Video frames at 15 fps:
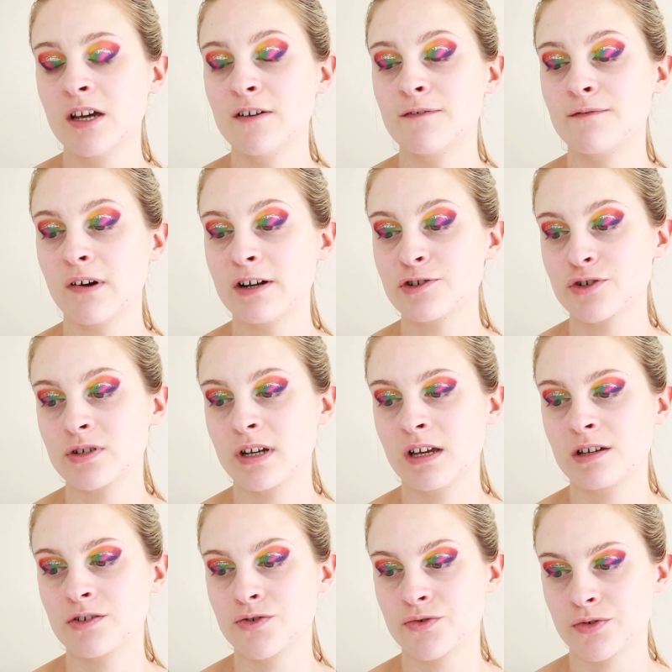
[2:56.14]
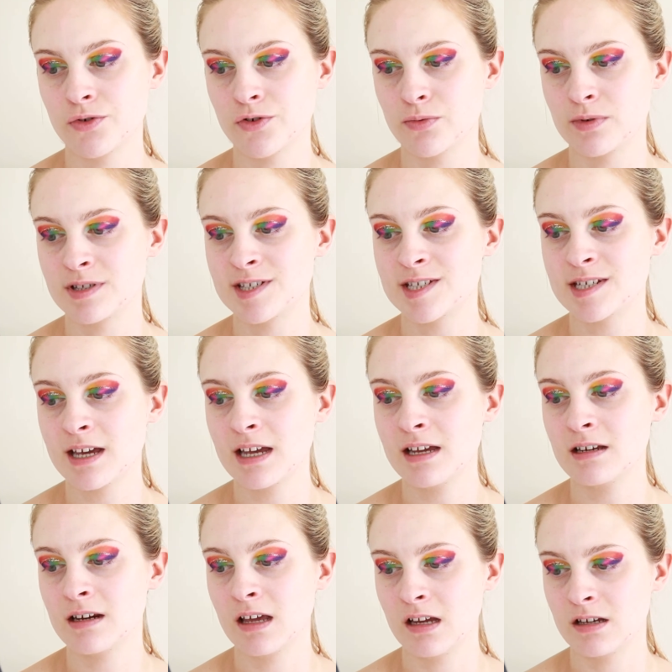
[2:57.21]
find your naked truth with Stay
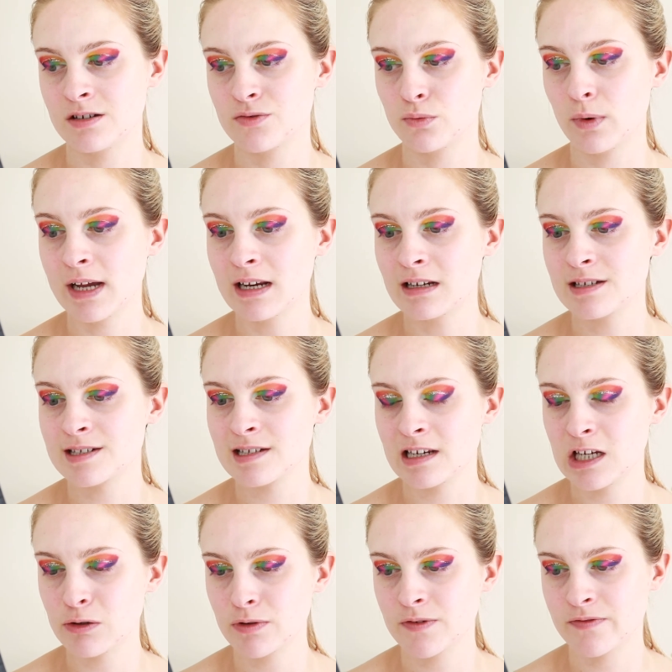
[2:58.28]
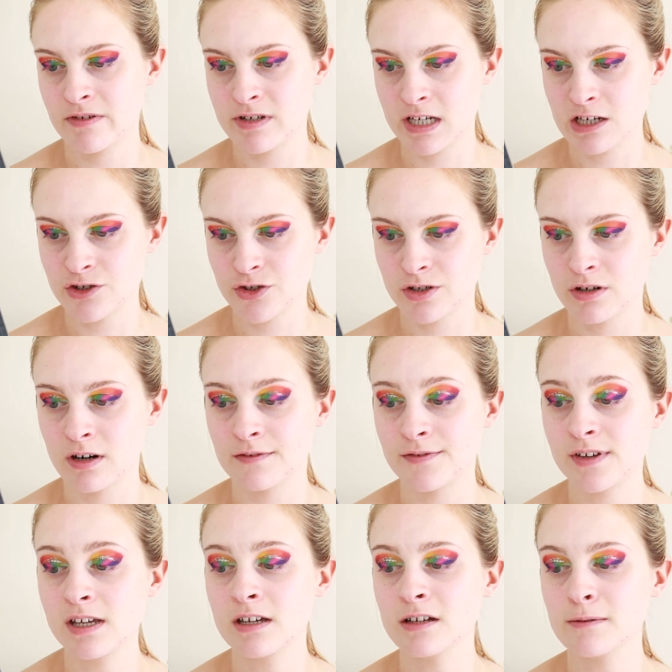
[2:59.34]
Naked Weightless Liquid Foundation, our
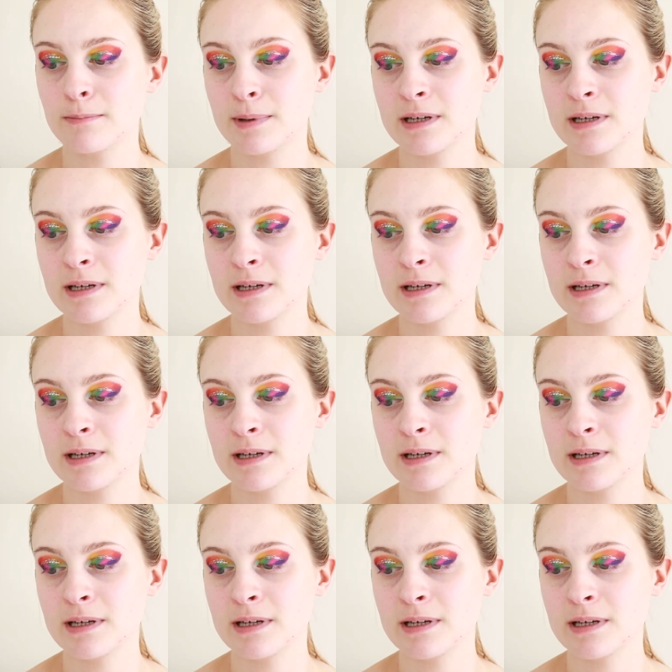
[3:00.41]
vegan,